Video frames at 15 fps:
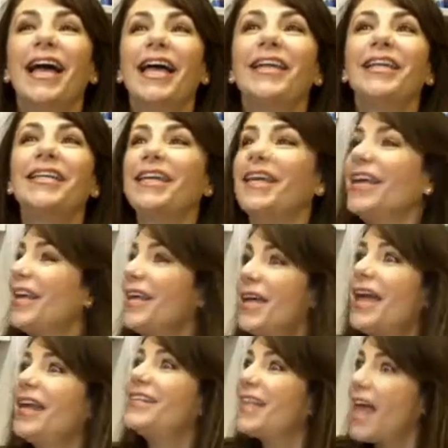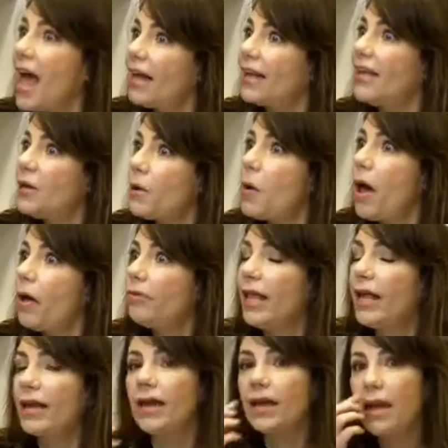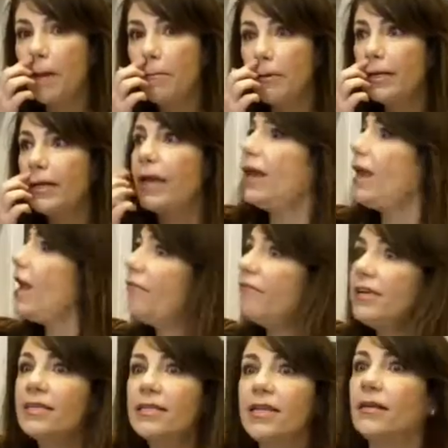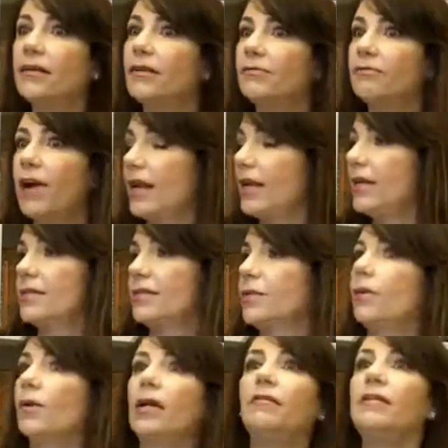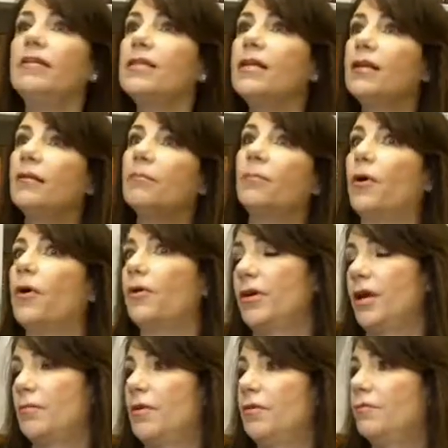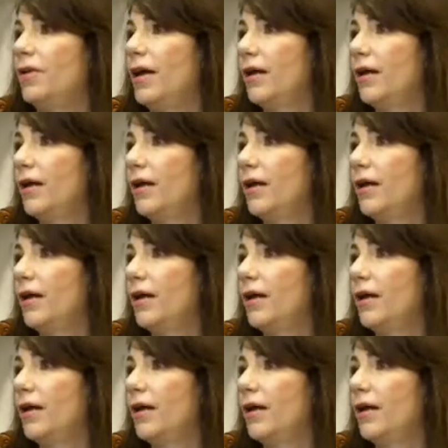And uh, no and outline. Exactly, right. No outline. And every writing. every single writing school, every single